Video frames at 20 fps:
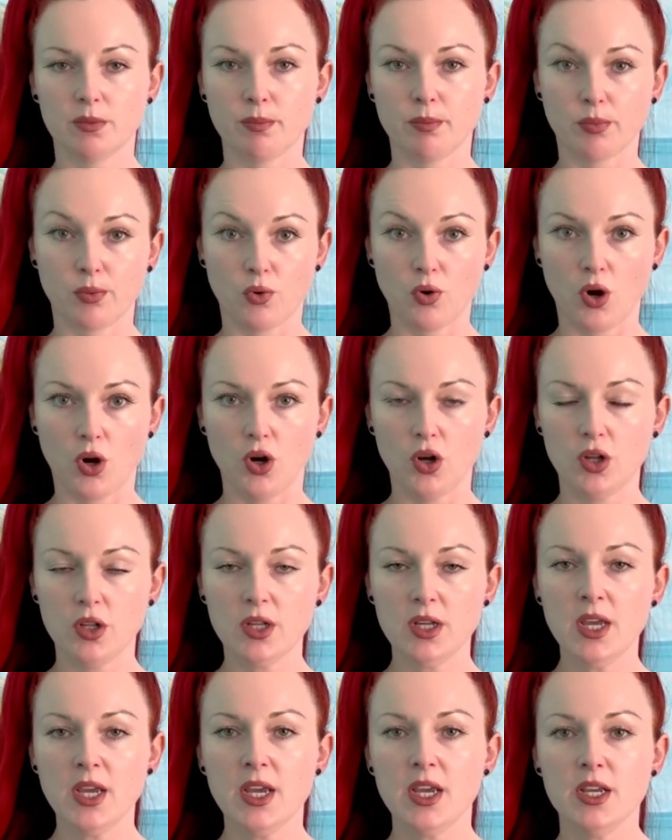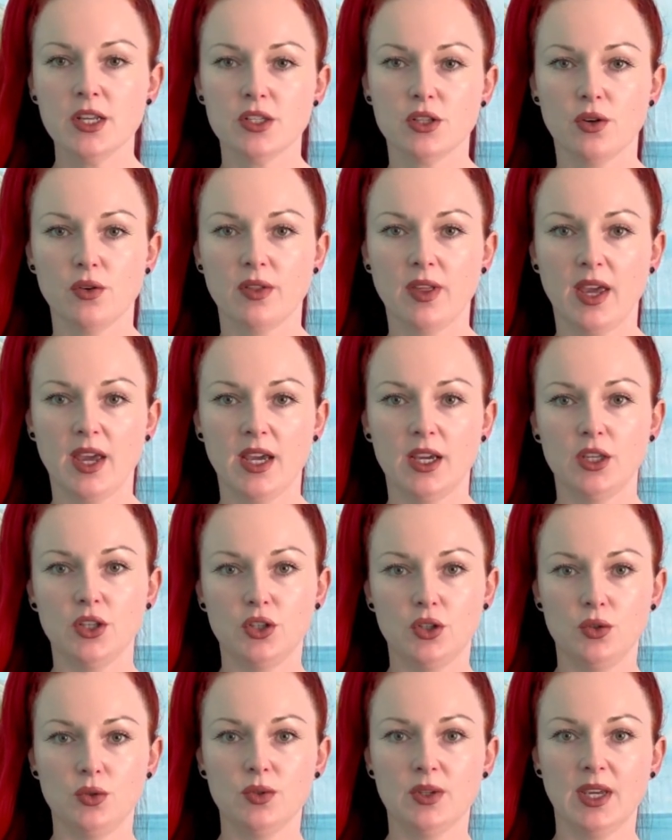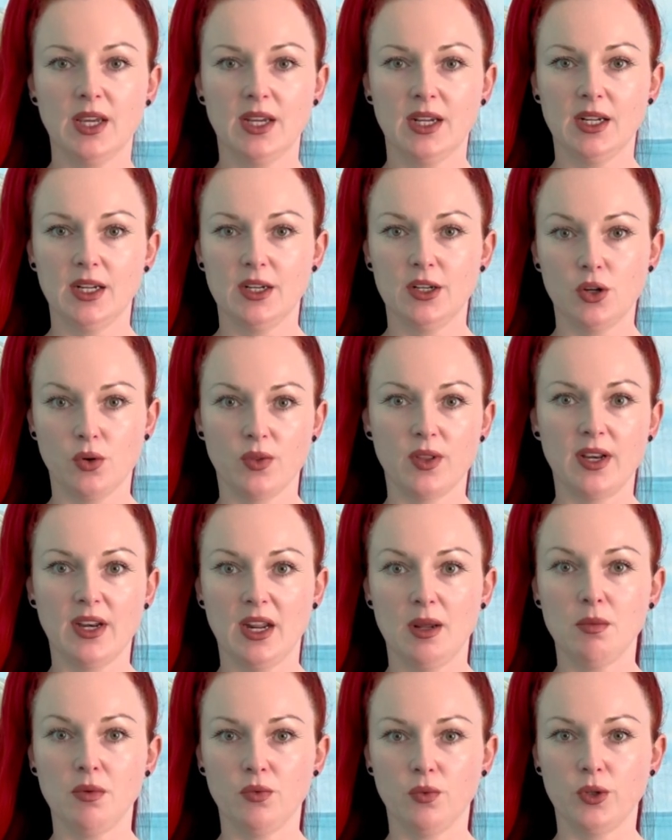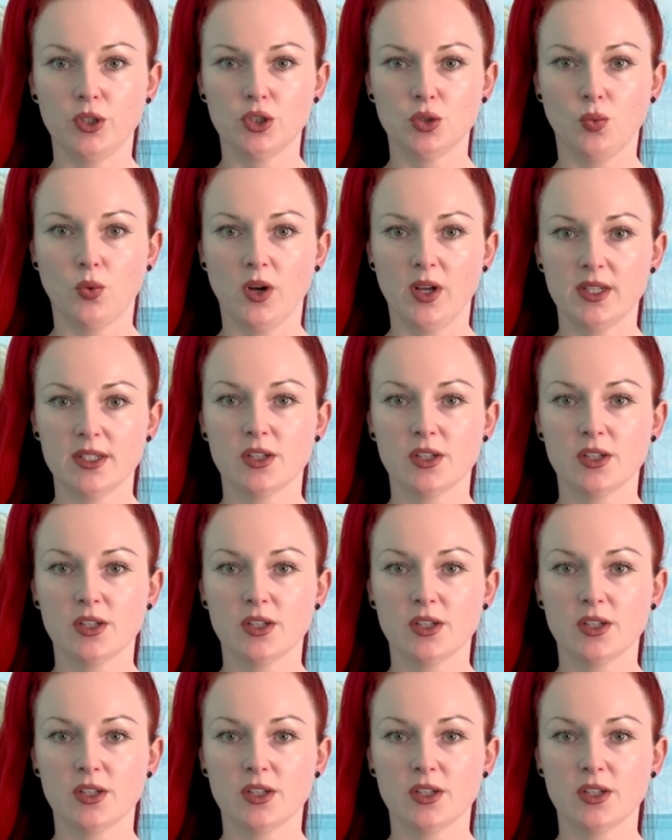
brawl so that you can know the name of which one.